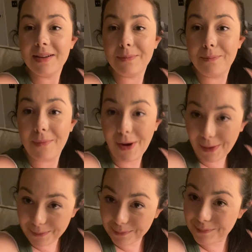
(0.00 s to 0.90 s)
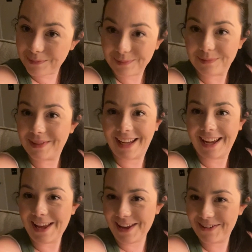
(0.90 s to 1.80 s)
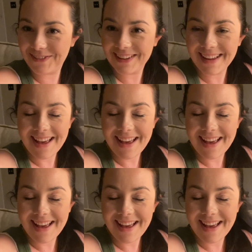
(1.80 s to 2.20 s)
mom life.